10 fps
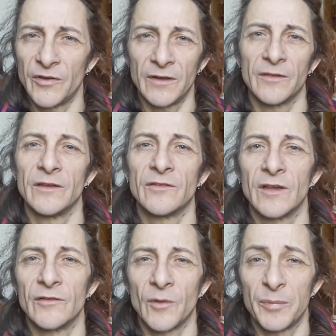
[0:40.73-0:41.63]
any of these
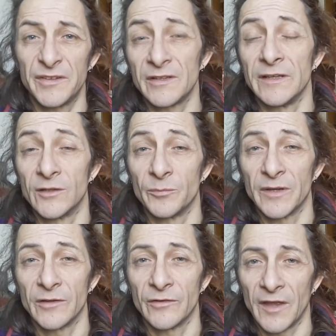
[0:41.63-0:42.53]
things are particularly good
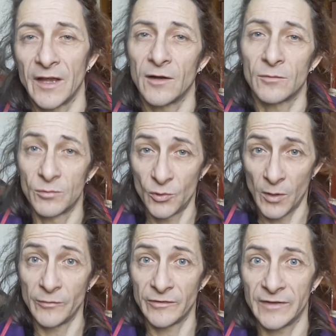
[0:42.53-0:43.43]
because they are,
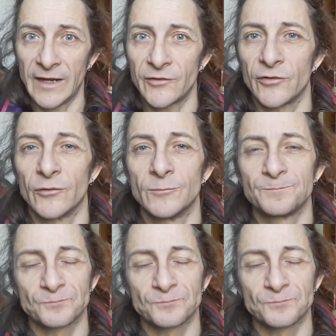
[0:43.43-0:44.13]
quotes, natural.